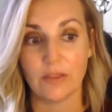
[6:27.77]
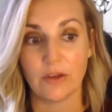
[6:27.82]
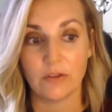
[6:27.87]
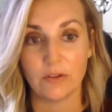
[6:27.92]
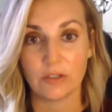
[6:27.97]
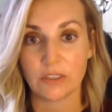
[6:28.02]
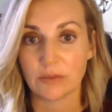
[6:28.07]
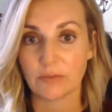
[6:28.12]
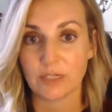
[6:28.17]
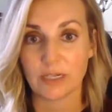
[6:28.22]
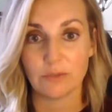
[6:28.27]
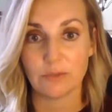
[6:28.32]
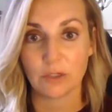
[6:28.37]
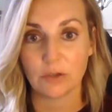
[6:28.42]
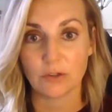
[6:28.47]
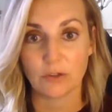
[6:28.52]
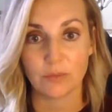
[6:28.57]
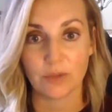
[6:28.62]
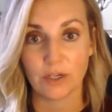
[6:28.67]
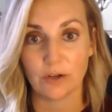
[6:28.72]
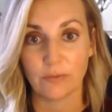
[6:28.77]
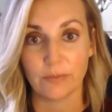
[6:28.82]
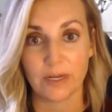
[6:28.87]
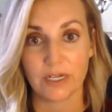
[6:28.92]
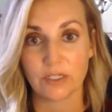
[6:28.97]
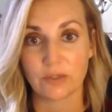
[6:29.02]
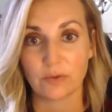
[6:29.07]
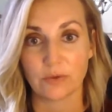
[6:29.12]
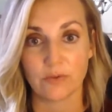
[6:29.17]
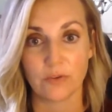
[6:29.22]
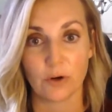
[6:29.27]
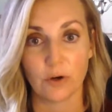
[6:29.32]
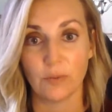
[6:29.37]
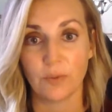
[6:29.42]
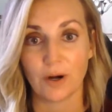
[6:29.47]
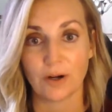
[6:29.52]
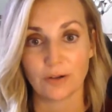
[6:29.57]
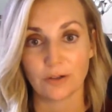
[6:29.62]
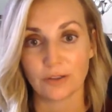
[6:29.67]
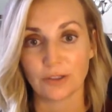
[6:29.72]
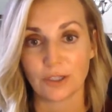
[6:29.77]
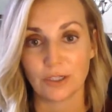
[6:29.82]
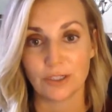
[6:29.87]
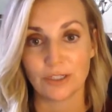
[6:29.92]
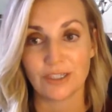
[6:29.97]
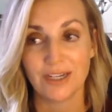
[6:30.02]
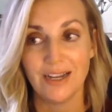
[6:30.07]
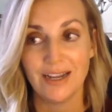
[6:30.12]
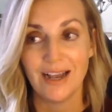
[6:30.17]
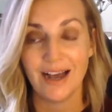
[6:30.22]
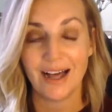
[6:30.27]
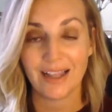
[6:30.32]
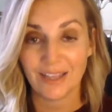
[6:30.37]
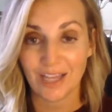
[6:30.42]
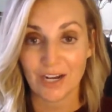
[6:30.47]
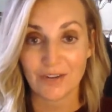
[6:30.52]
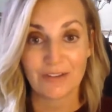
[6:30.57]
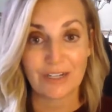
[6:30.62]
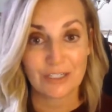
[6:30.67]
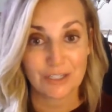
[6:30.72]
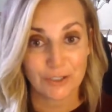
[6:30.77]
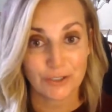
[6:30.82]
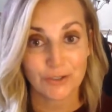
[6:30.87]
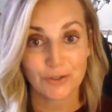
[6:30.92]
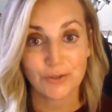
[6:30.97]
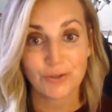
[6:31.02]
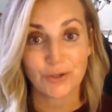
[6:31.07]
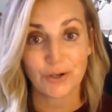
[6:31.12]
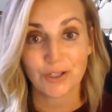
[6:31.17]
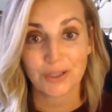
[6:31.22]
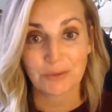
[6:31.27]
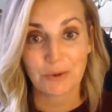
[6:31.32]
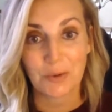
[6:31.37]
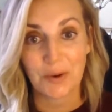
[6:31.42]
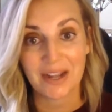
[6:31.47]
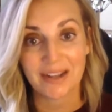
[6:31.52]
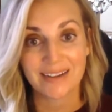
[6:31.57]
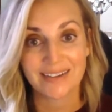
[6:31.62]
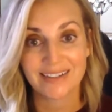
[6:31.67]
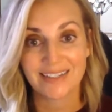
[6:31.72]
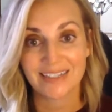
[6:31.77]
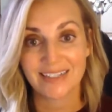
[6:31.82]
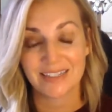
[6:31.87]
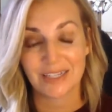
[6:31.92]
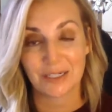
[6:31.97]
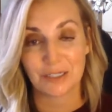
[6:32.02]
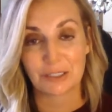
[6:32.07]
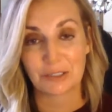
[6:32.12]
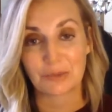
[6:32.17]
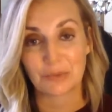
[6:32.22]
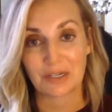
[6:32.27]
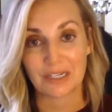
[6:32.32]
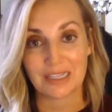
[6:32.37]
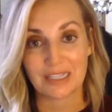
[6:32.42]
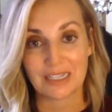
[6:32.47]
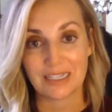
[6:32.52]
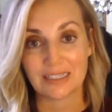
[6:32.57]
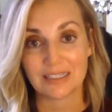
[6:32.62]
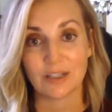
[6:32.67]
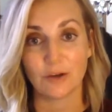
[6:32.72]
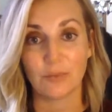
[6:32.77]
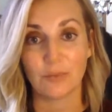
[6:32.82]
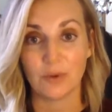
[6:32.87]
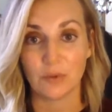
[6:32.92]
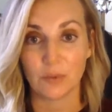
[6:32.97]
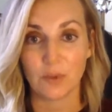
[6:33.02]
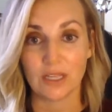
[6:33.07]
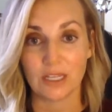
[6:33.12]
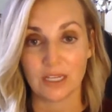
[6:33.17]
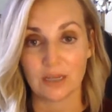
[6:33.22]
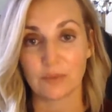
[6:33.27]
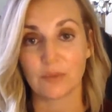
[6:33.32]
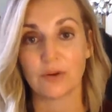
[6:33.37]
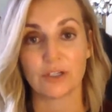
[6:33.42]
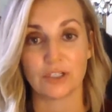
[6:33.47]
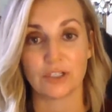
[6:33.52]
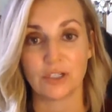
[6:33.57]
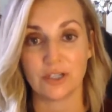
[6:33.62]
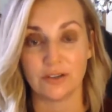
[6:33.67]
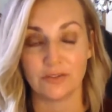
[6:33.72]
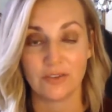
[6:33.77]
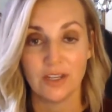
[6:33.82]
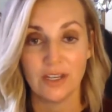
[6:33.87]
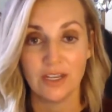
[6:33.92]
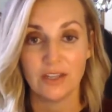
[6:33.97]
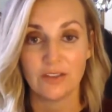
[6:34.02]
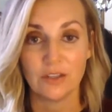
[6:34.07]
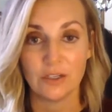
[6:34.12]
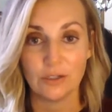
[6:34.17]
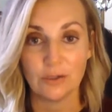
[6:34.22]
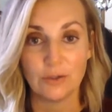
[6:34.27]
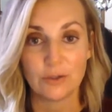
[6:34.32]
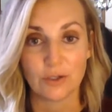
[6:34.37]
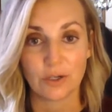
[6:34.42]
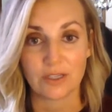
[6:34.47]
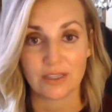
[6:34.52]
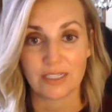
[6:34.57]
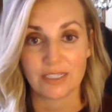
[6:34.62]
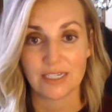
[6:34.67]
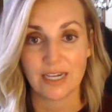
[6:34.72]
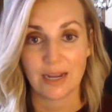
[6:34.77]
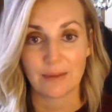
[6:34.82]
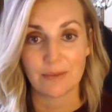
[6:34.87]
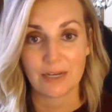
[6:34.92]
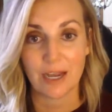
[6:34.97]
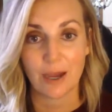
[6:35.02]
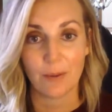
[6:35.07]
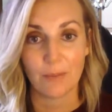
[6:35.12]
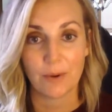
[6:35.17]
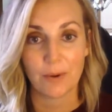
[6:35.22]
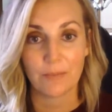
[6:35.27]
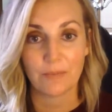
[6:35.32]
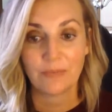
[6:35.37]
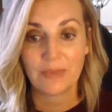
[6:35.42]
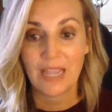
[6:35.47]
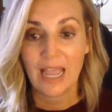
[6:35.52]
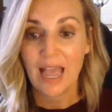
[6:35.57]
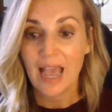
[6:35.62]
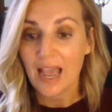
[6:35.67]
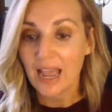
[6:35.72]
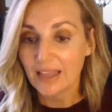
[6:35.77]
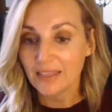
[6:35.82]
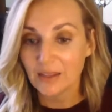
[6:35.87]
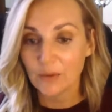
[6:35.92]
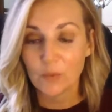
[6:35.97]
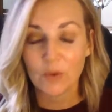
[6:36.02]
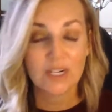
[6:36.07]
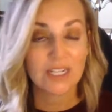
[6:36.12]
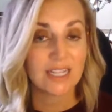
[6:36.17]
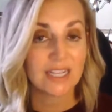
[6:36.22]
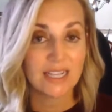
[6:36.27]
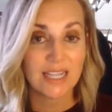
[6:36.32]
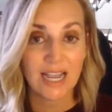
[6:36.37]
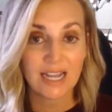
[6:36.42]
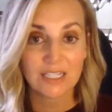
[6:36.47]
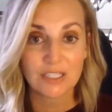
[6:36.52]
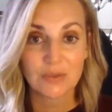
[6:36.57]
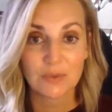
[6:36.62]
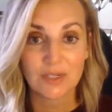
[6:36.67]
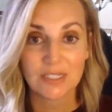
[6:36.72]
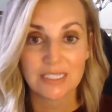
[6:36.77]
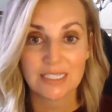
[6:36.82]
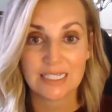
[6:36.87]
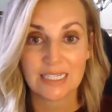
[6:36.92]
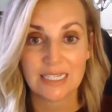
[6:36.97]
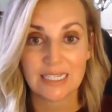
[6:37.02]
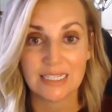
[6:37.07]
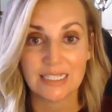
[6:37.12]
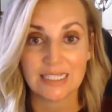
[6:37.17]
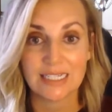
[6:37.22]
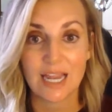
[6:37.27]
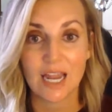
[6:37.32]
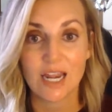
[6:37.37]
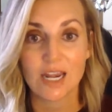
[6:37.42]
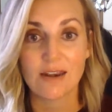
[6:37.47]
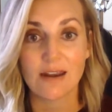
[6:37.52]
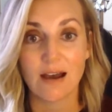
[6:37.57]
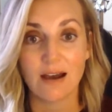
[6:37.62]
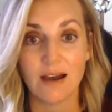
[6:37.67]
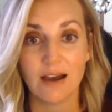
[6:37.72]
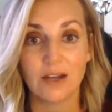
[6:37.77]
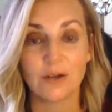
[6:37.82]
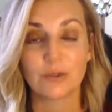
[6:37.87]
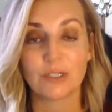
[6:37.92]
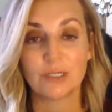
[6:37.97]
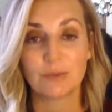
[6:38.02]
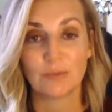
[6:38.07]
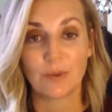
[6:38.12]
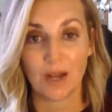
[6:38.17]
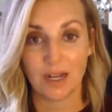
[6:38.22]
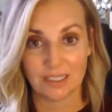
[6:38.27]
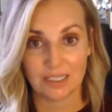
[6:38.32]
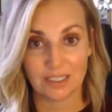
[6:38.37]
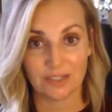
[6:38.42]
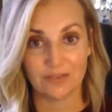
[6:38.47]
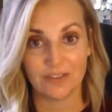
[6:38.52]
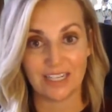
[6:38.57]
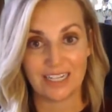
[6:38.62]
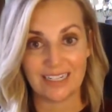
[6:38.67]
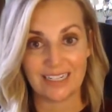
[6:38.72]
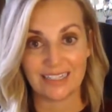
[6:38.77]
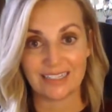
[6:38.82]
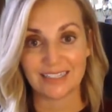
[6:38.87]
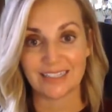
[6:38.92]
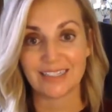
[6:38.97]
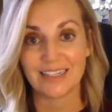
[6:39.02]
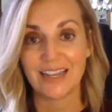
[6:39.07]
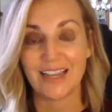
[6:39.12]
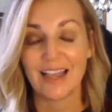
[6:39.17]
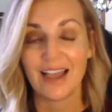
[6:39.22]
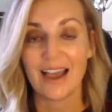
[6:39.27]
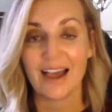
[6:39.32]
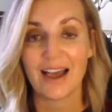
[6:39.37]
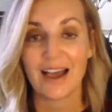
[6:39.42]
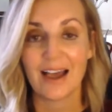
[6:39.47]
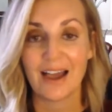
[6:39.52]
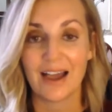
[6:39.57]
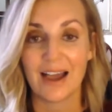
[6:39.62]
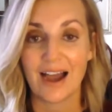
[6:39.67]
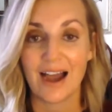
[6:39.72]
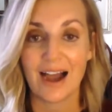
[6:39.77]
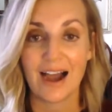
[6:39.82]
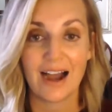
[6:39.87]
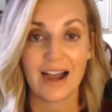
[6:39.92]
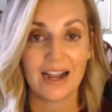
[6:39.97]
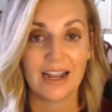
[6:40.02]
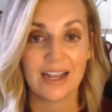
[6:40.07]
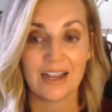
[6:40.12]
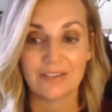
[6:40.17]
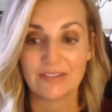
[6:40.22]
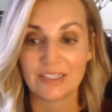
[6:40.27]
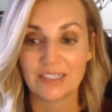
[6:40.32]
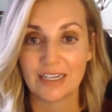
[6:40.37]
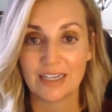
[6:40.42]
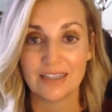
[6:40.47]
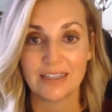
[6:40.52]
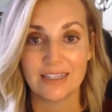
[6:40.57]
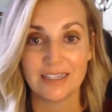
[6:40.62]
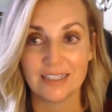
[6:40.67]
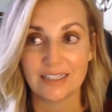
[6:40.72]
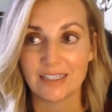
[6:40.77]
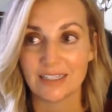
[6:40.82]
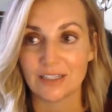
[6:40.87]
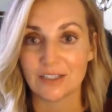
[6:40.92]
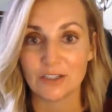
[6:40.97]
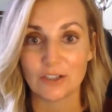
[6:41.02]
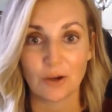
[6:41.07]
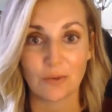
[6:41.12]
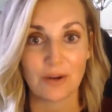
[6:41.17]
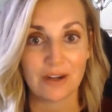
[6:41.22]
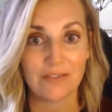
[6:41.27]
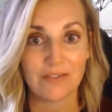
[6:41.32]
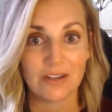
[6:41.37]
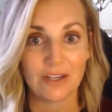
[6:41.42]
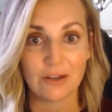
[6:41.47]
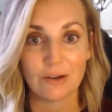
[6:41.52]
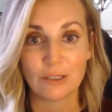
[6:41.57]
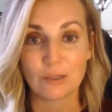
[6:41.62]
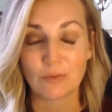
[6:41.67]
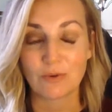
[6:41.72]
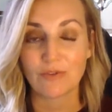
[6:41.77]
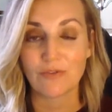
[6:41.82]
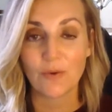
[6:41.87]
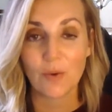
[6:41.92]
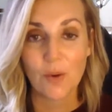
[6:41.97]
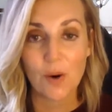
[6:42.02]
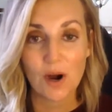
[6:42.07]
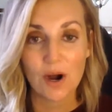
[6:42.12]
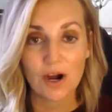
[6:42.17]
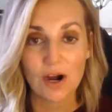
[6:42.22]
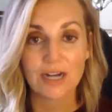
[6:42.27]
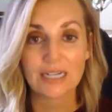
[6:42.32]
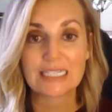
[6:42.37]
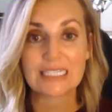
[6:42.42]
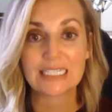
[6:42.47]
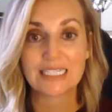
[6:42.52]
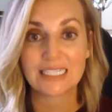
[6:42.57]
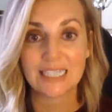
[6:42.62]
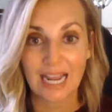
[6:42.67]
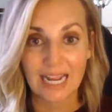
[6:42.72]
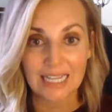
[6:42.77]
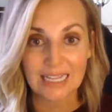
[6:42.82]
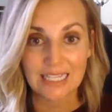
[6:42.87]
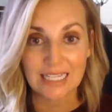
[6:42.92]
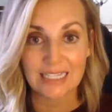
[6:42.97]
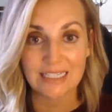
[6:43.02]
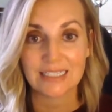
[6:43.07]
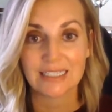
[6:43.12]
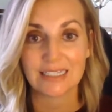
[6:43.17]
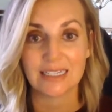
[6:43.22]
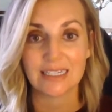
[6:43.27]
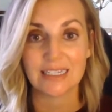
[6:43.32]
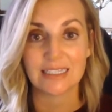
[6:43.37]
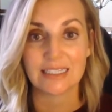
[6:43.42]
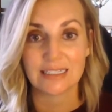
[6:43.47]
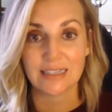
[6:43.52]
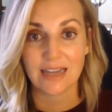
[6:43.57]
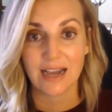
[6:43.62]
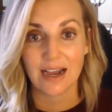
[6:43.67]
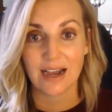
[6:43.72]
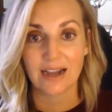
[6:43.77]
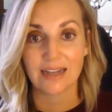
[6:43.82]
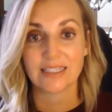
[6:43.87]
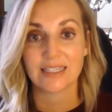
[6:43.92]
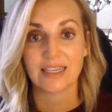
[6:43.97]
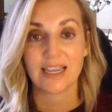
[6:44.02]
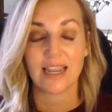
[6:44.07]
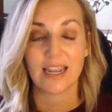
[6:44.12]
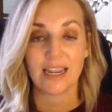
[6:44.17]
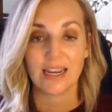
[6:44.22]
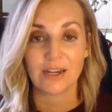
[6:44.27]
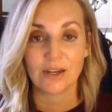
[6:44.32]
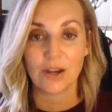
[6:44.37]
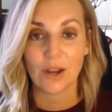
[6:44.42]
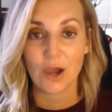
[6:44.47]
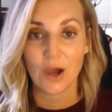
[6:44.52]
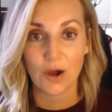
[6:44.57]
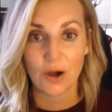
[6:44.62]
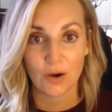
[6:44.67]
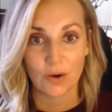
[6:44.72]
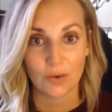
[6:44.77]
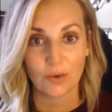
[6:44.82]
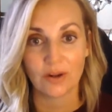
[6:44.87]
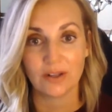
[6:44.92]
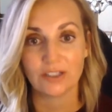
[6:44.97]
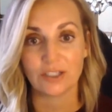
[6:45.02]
But sometimes those will be your best referral partners because a lot of agents do turn them away because they just want to lease. They'll be really appreciative that you took the time to help them. And then one of the last ones is non responsive leads. Uh, I have said this in so many videos before silence is not a no.